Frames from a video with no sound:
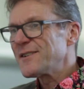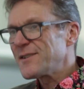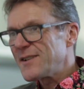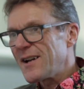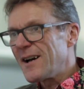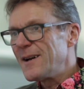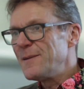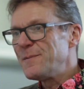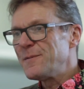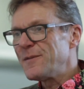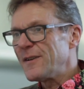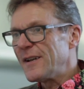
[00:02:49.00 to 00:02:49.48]

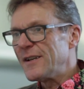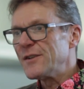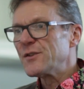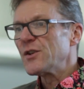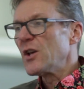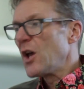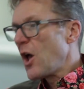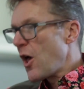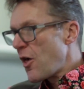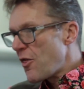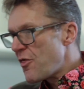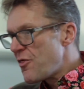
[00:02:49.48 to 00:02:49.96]
typeface,
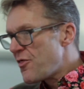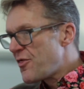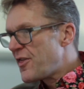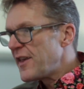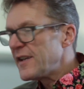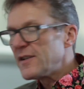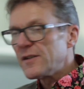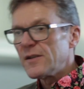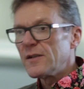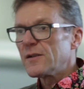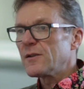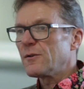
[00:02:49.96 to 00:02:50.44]

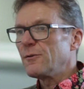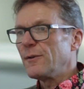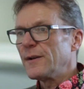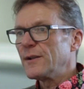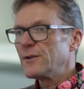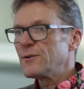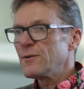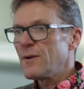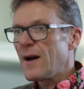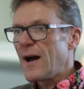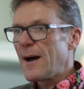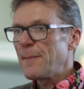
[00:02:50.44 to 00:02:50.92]
this is going
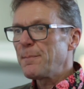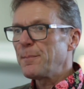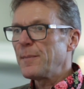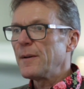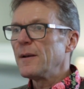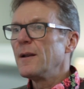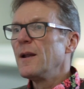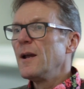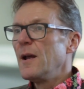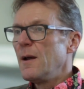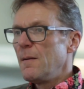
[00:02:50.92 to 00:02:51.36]
to happen.